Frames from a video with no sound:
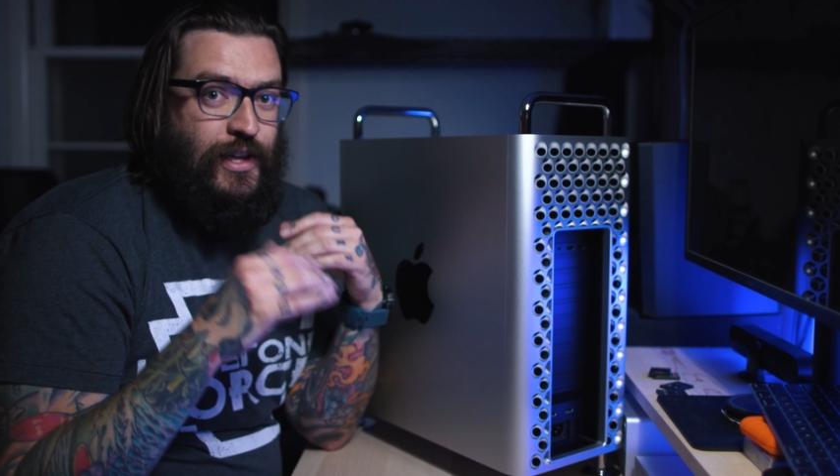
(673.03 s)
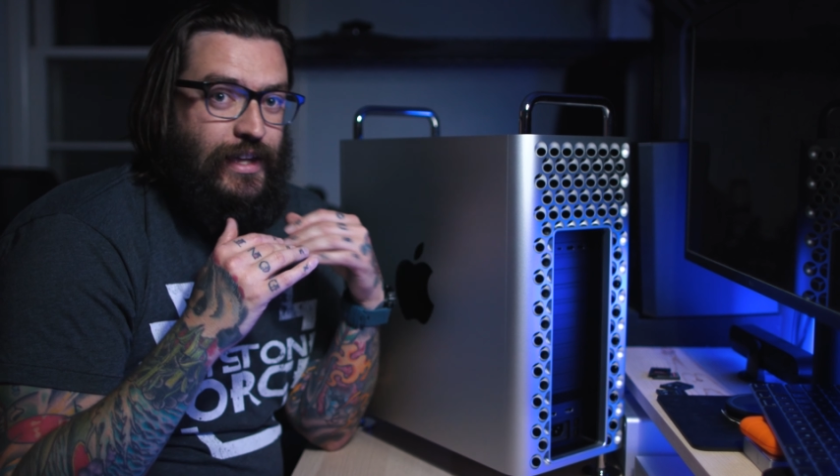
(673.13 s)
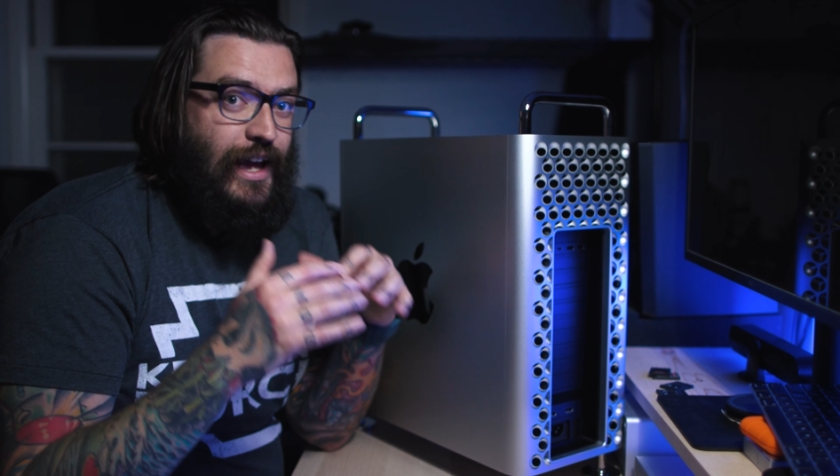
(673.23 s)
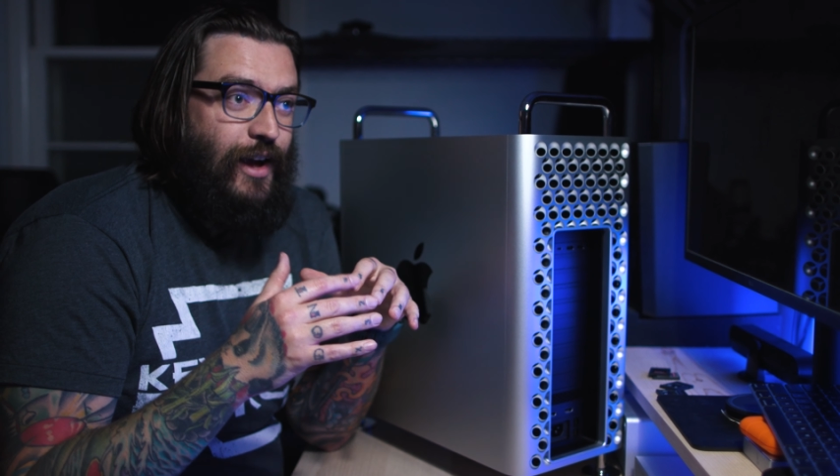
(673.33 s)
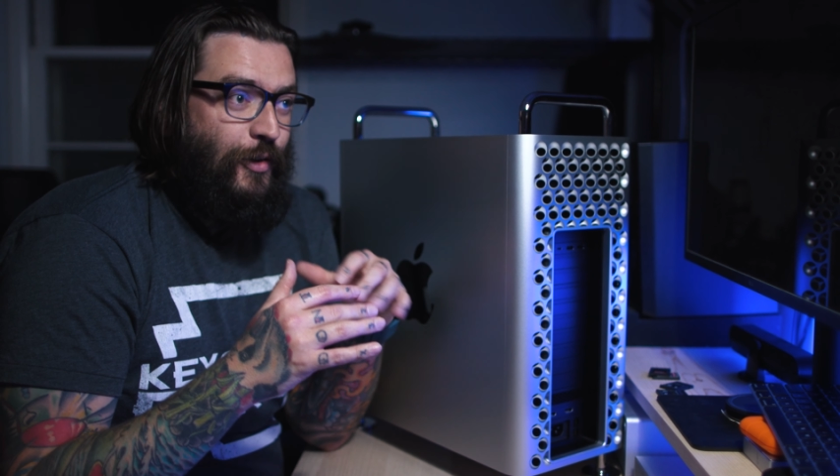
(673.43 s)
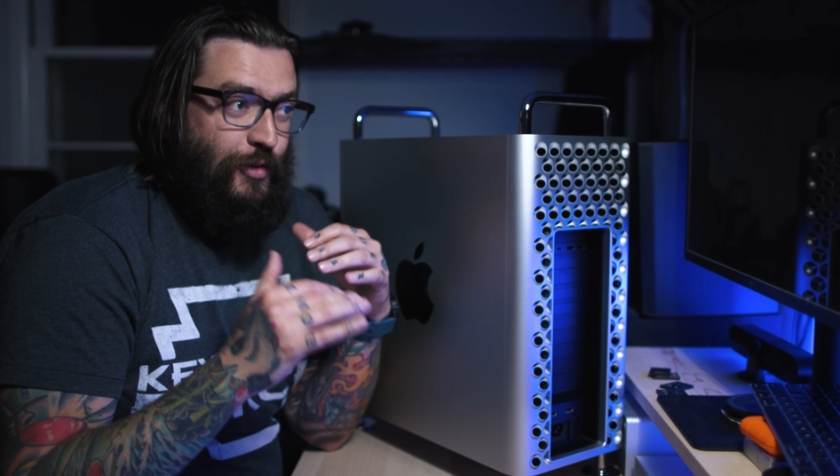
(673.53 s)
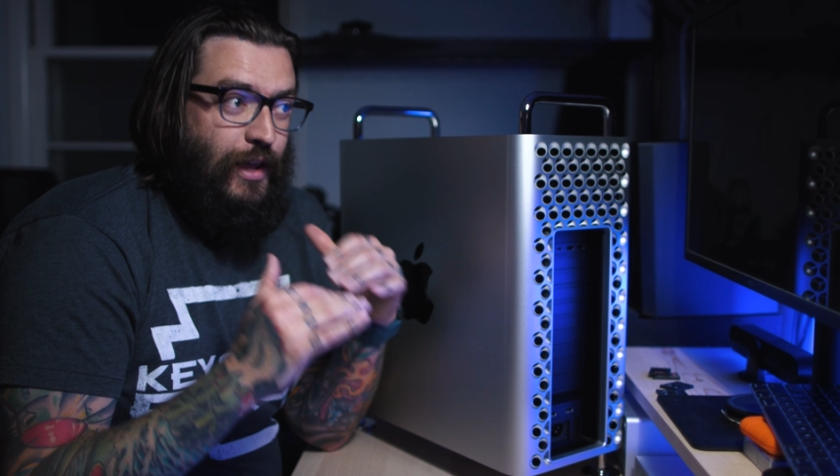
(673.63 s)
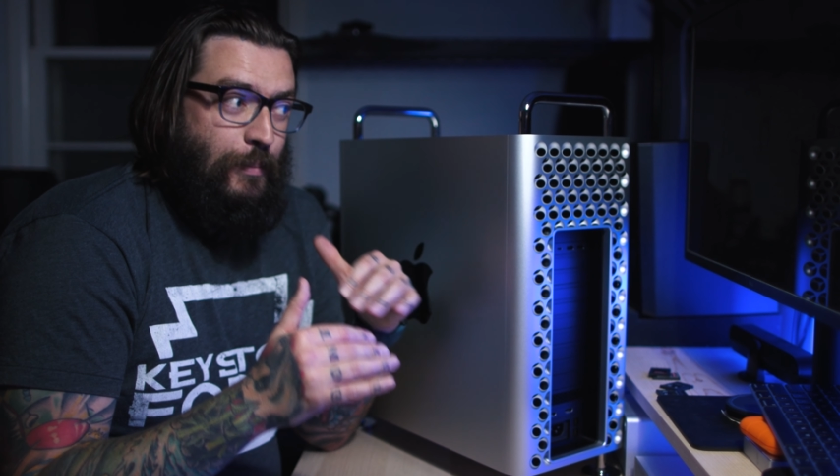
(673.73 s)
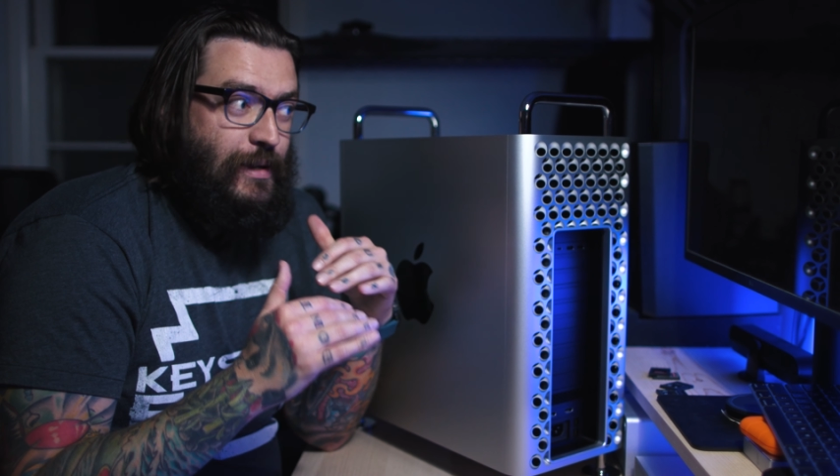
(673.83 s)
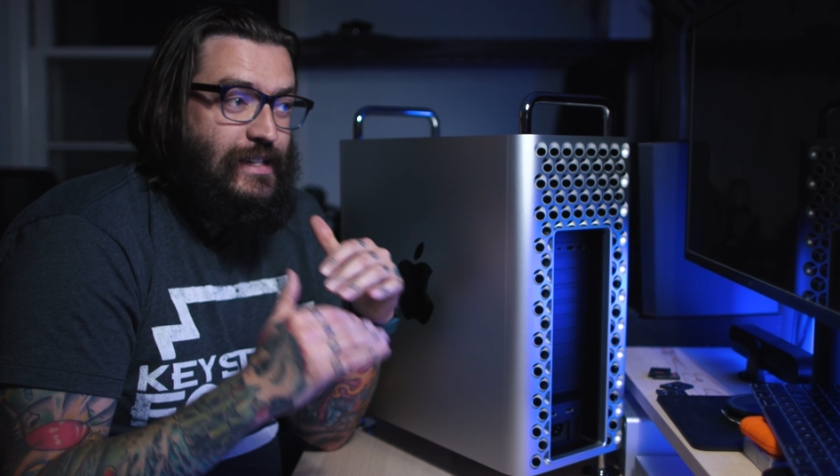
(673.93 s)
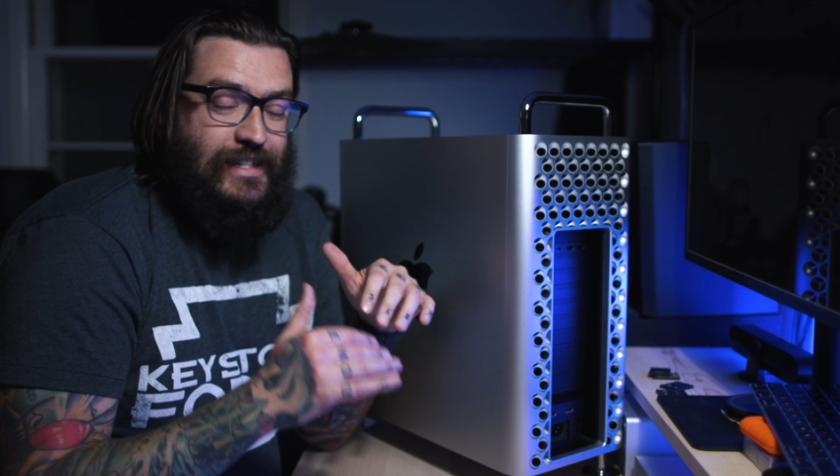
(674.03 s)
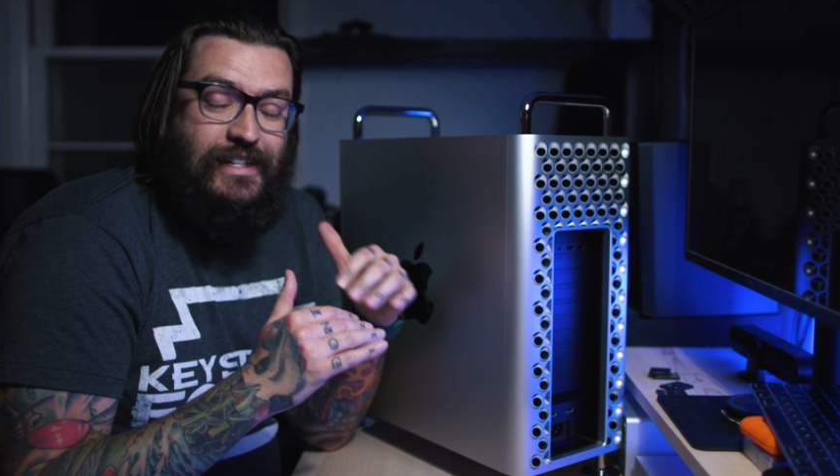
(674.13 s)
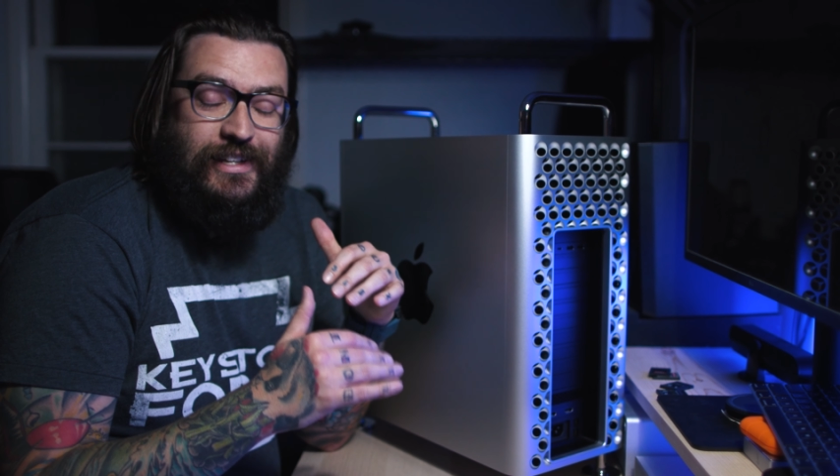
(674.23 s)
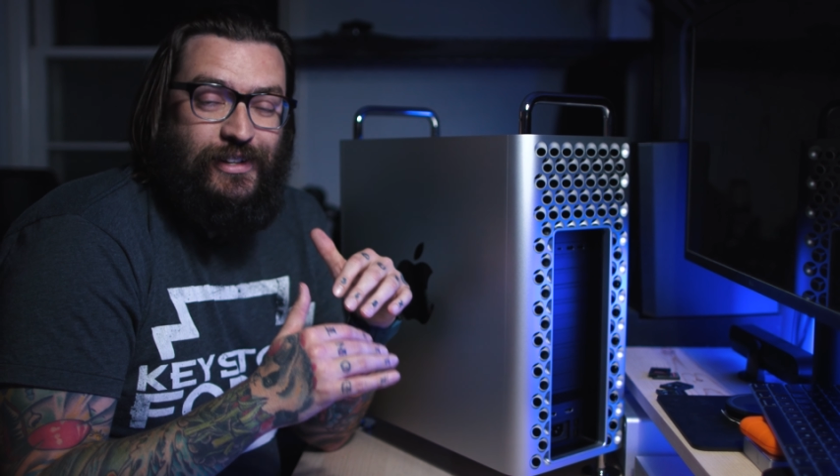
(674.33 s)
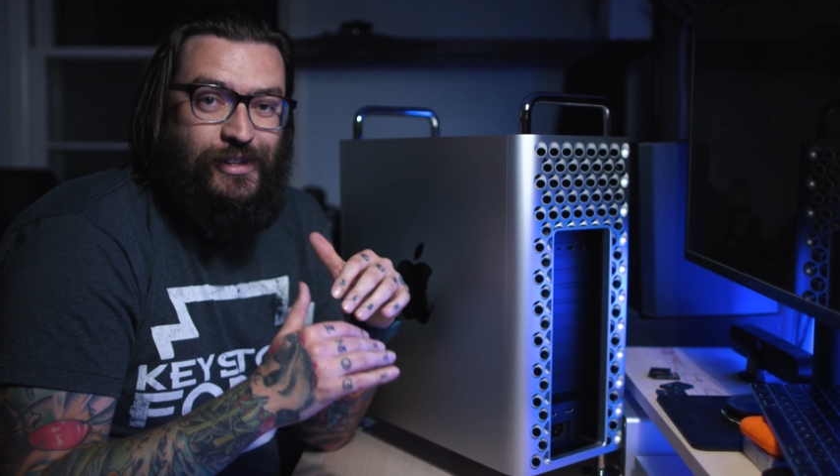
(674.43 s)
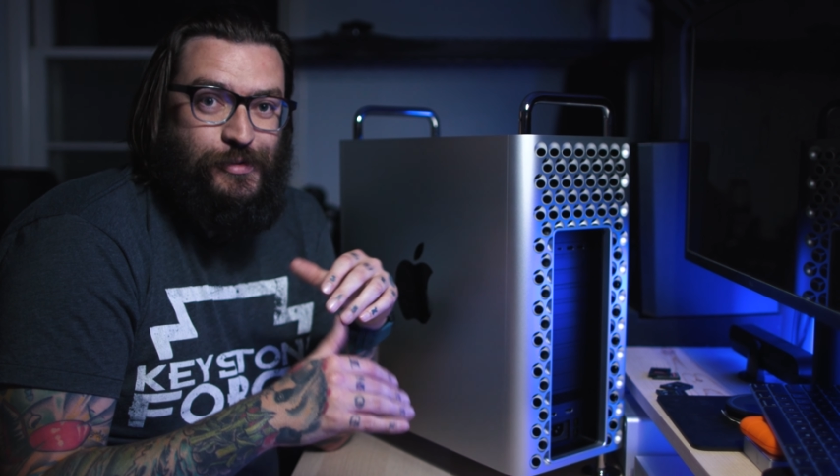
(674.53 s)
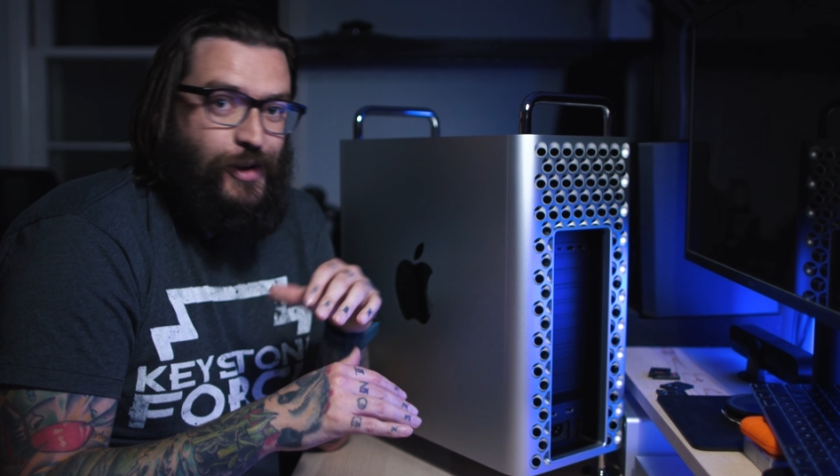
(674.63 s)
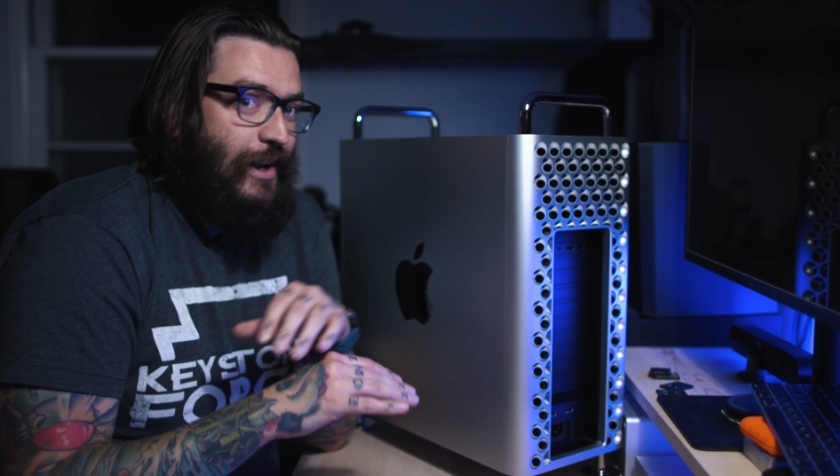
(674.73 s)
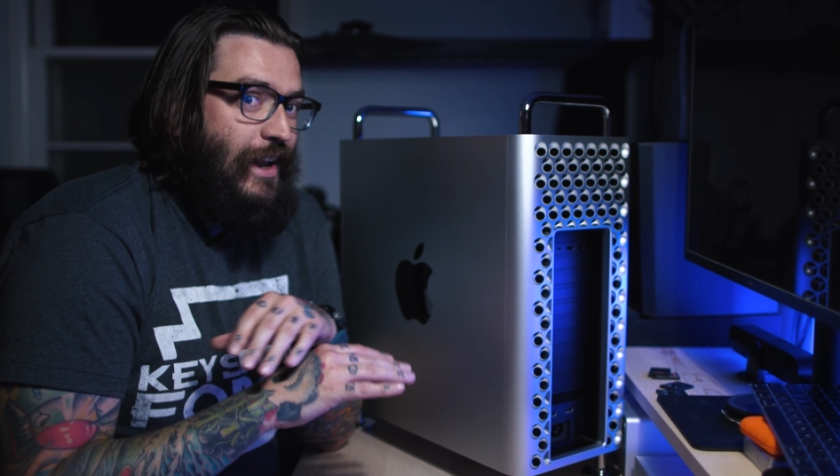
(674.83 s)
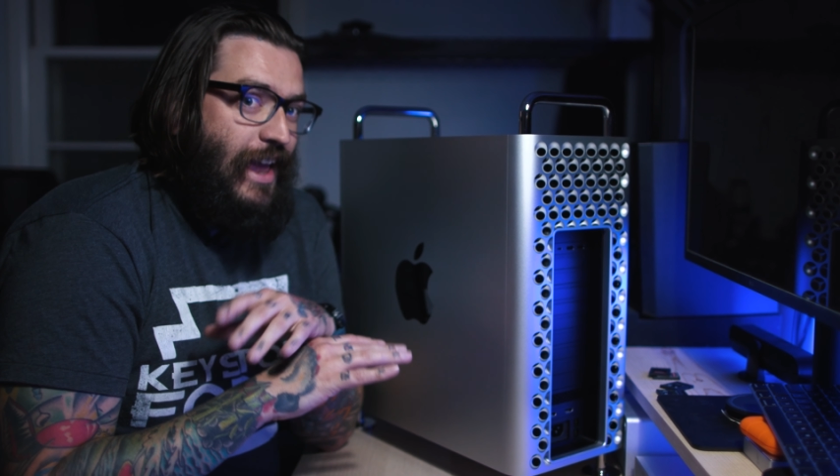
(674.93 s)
yeah, or like PCs can do on